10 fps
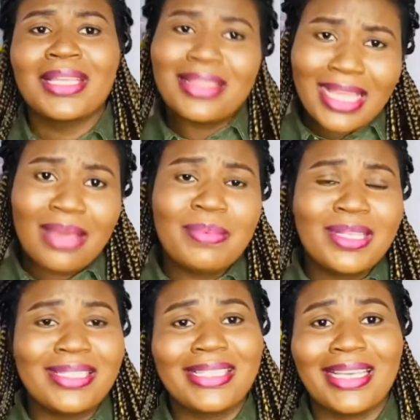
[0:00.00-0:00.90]
That being
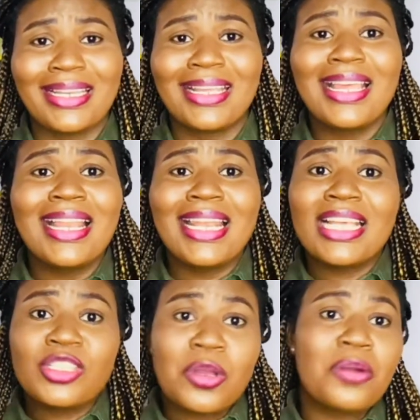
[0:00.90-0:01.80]
said,
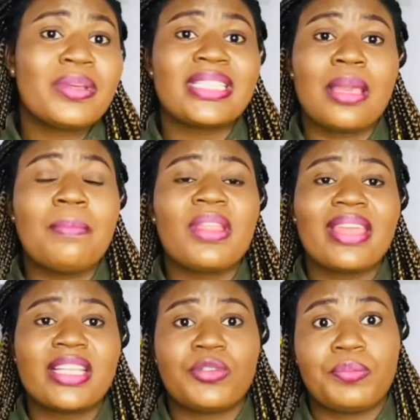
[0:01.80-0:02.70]
let's always
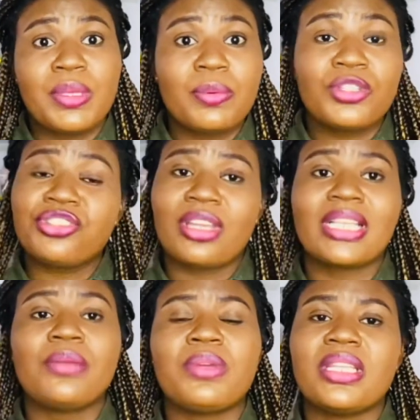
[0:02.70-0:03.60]
empathize with people
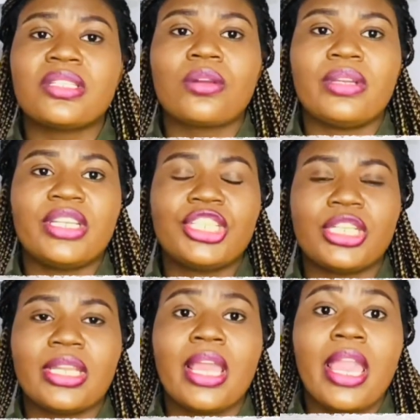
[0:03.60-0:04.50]
struggling with this
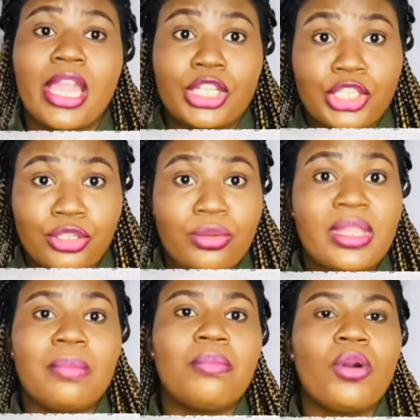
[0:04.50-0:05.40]
condition and show
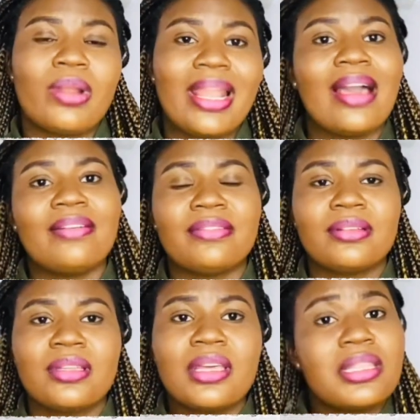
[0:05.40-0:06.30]
them more love.
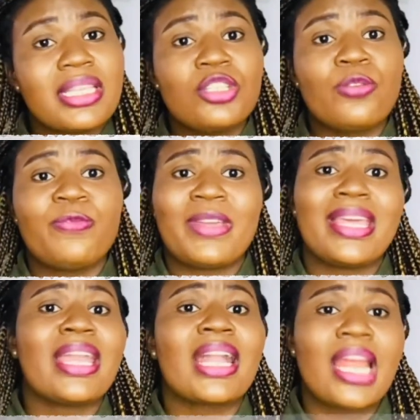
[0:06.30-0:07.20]
This will further
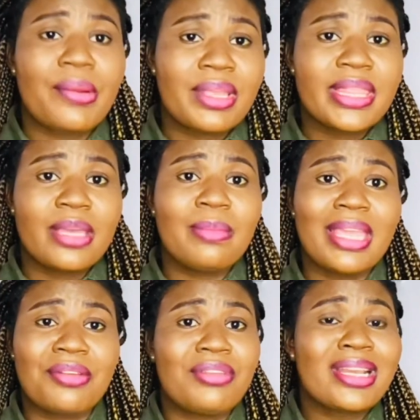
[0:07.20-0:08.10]
encourage them
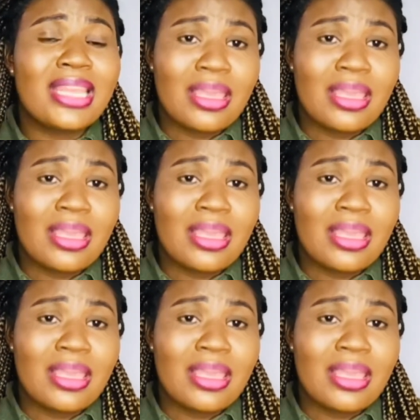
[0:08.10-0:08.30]
and greatly